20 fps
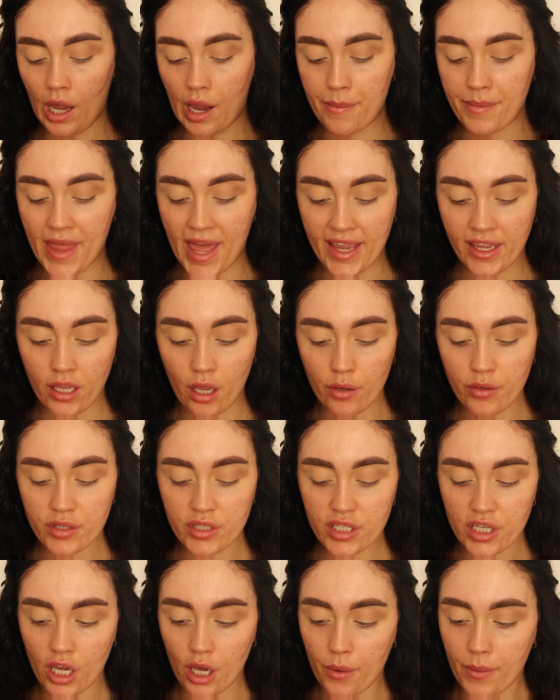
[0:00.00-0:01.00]
I'm then going
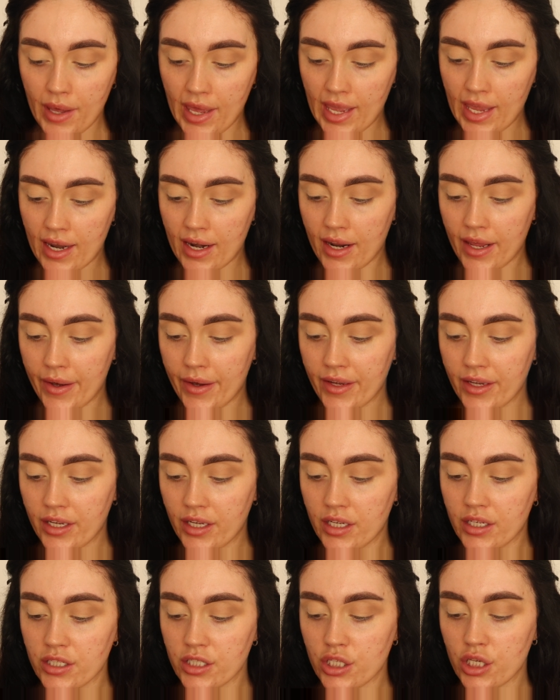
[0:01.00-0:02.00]
to go in
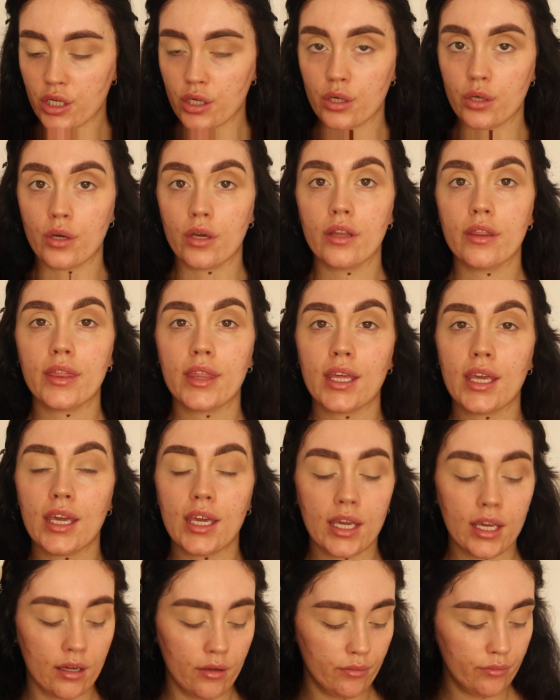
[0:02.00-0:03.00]
to
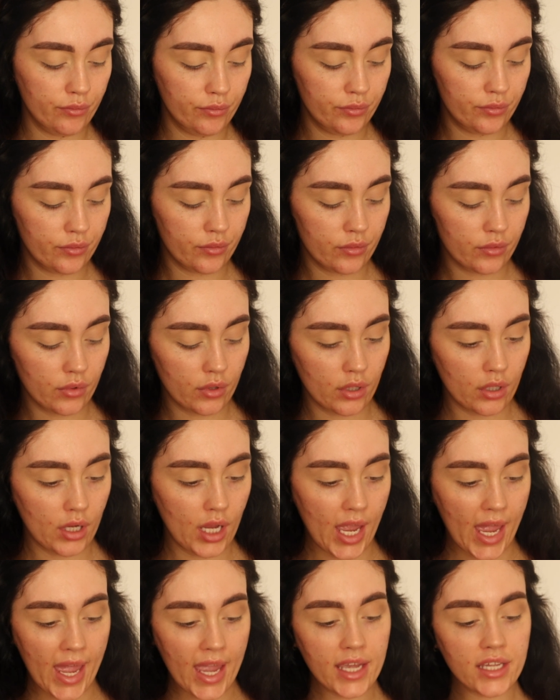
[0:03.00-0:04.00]
the
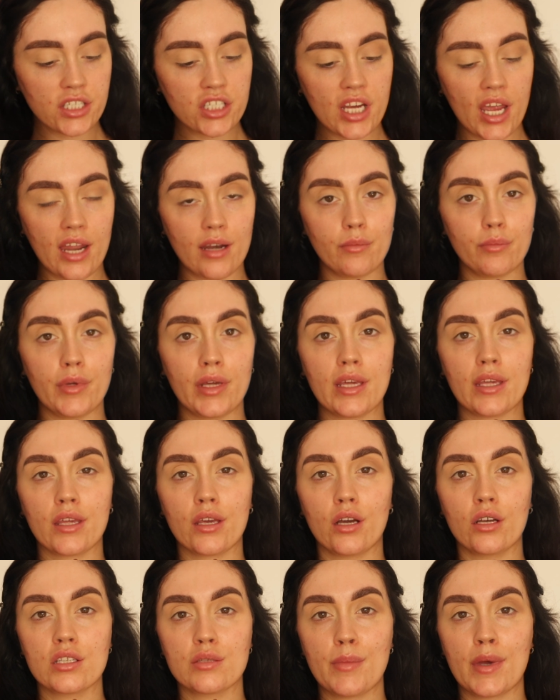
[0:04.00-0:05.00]
HNB
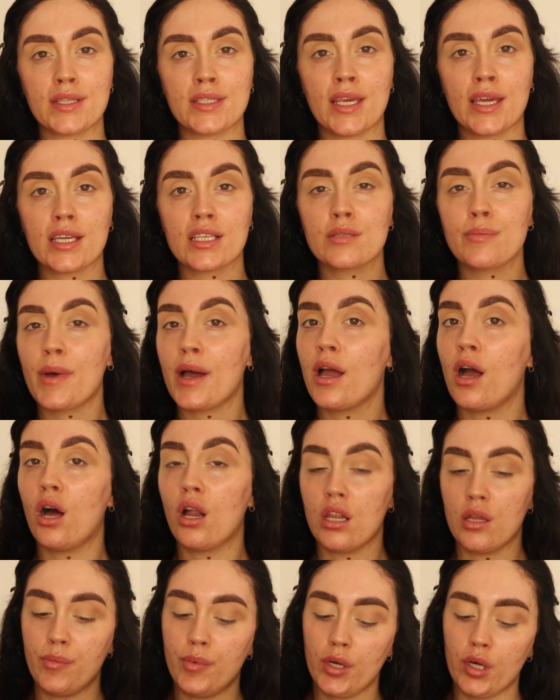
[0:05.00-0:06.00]
Cosmetics by
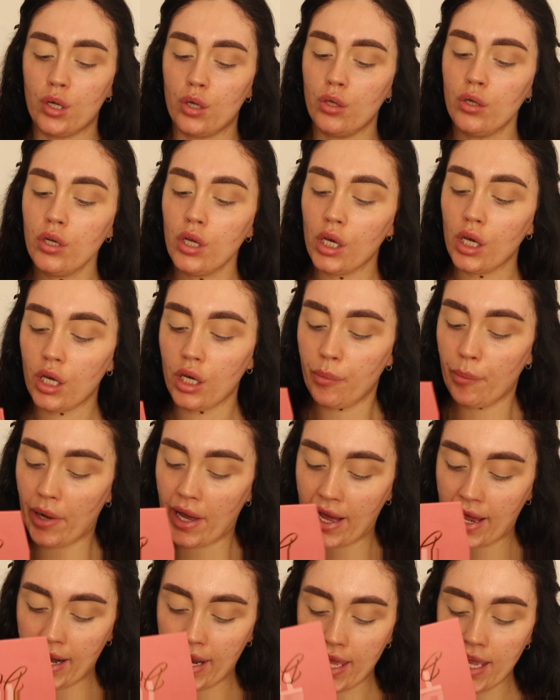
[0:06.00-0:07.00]
Holly Boone, her
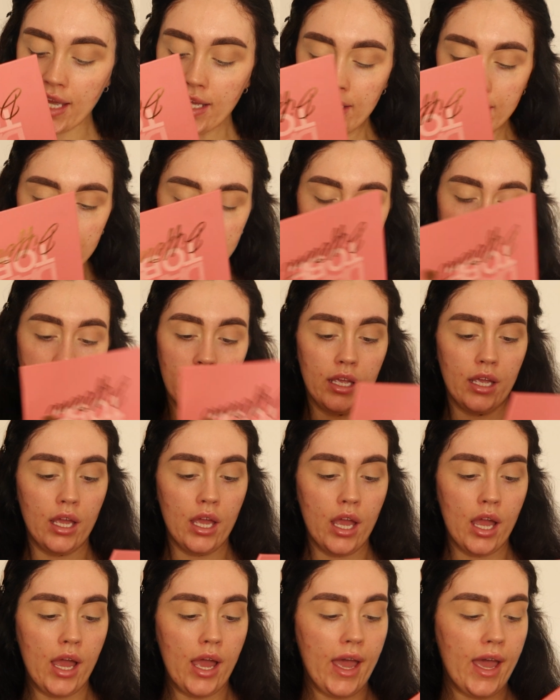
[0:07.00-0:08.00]
palette,
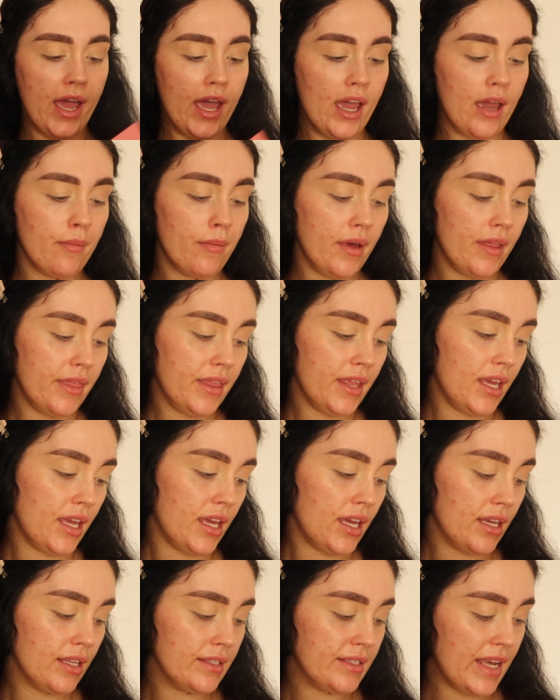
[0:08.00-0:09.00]

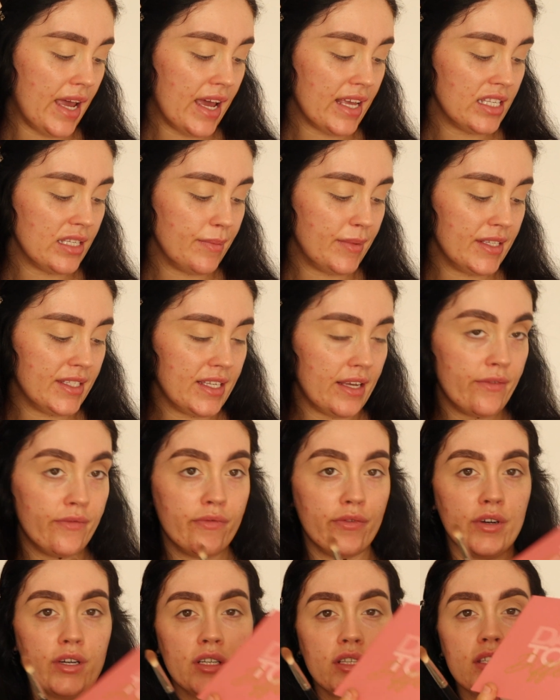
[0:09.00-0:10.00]
the Dare to Be
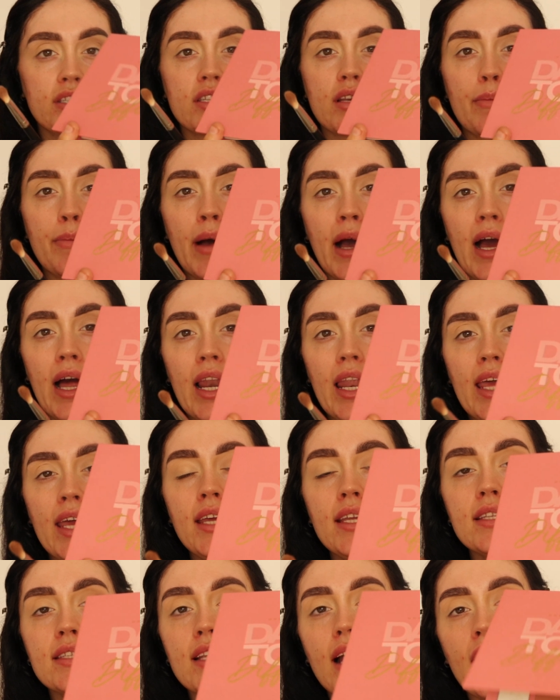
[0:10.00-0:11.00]
Different
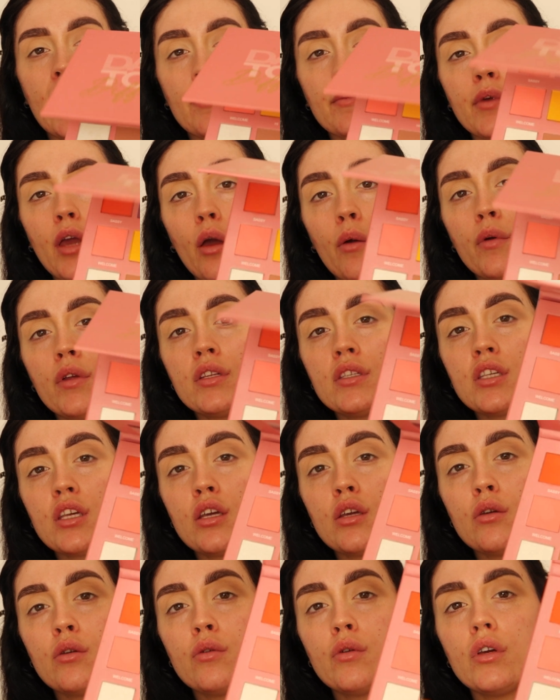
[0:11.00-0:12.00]
palette, and I'm going
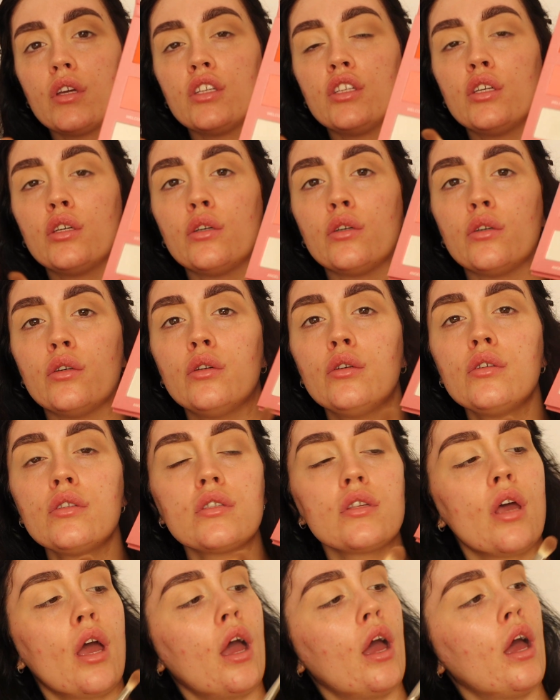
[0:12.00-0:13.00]
to use